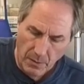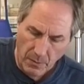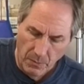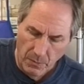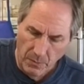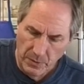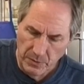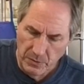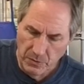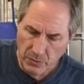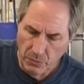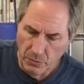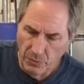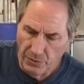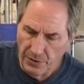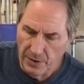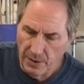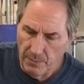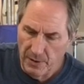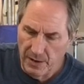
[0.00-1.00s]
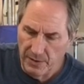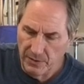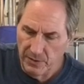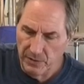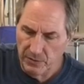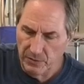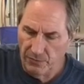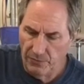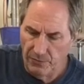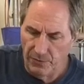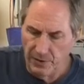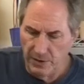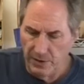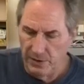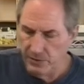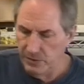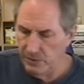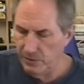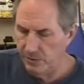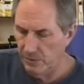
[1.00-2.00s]
One cool thing about this
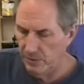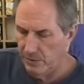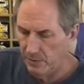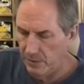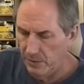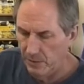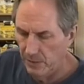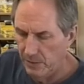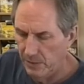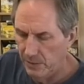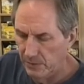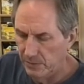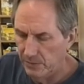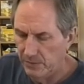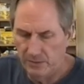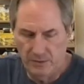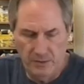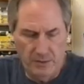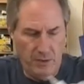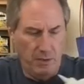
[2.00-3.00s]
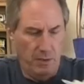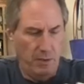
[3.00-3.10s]
finish is